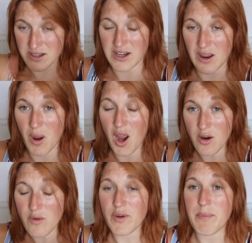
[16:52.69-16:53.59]
you know,
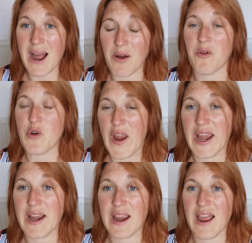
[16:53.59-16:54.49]

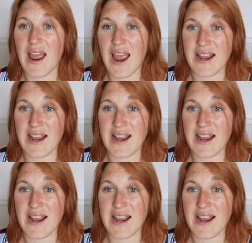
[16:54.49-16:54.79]
overpowering